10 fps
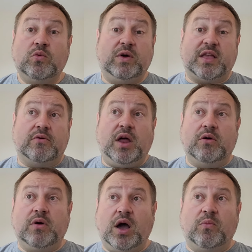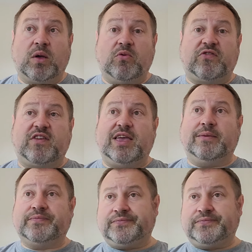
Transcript: We don't know, and we will see.